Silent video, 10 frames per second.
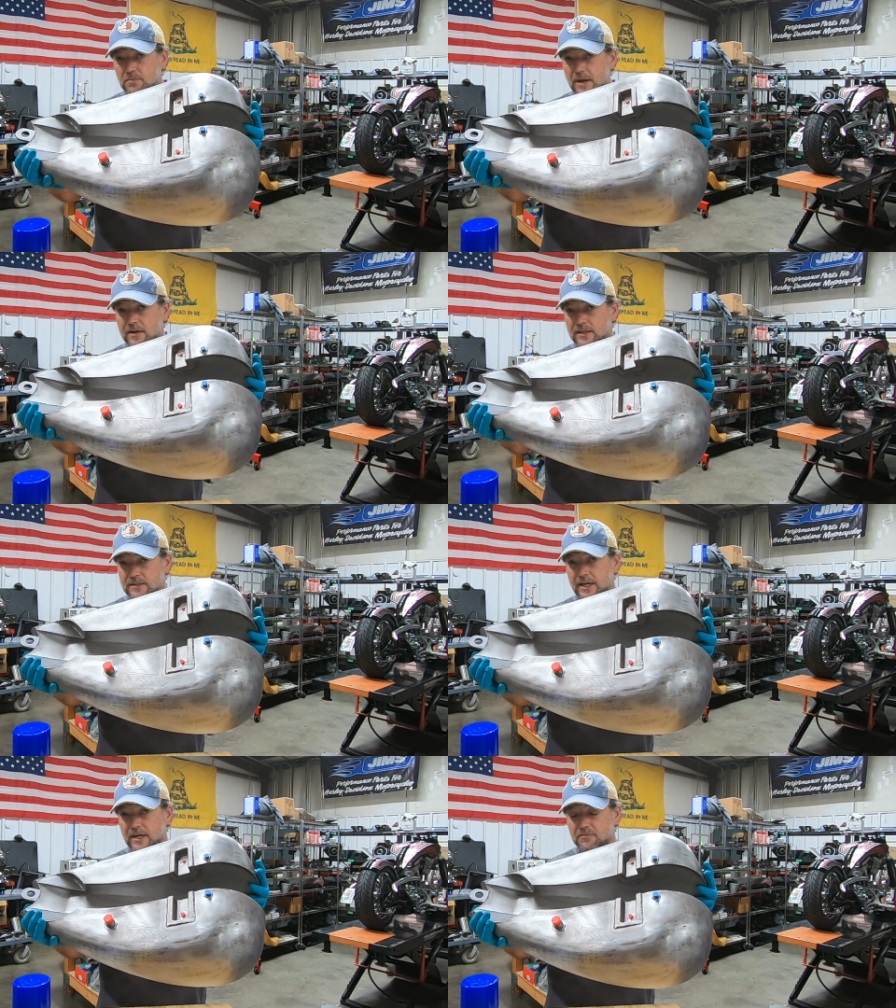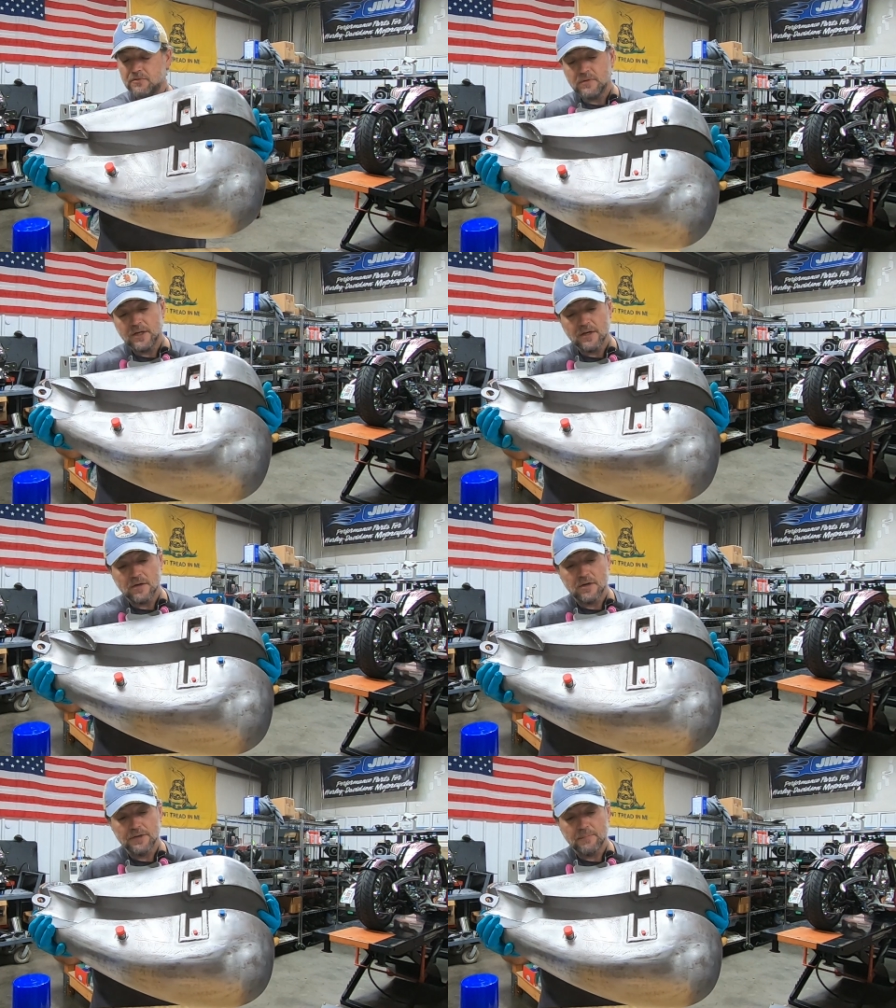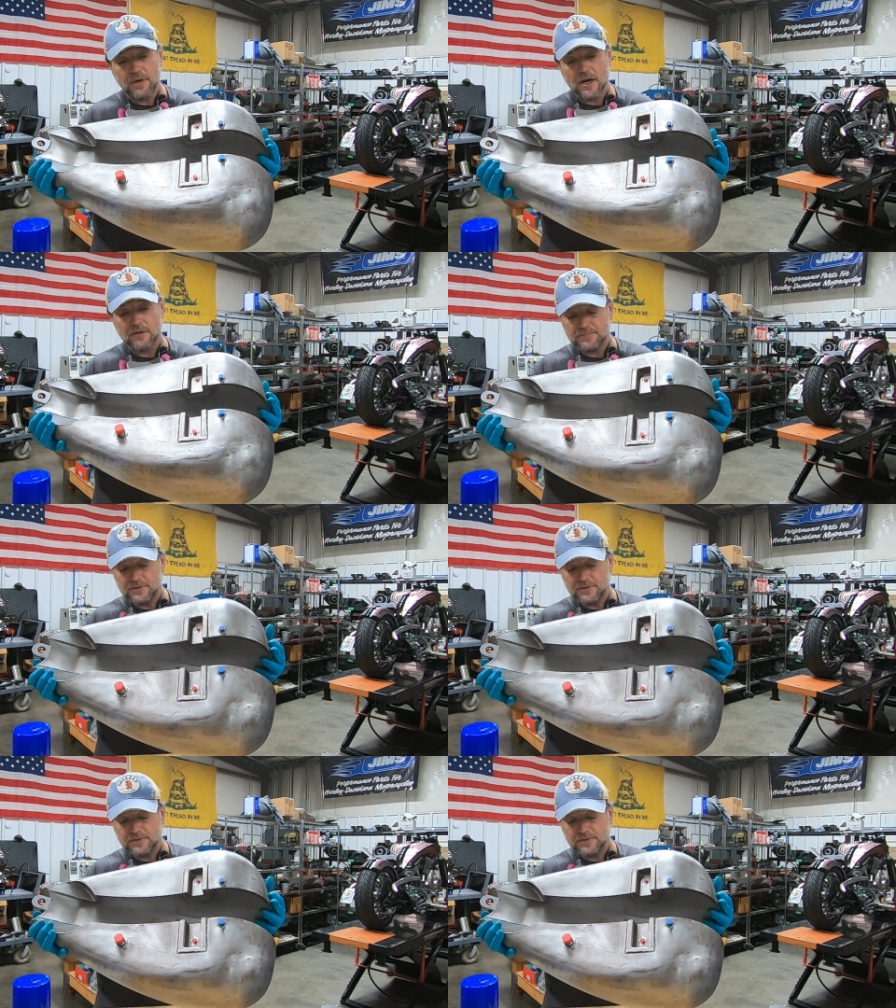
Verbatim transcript: mounting tabs there on the bottom.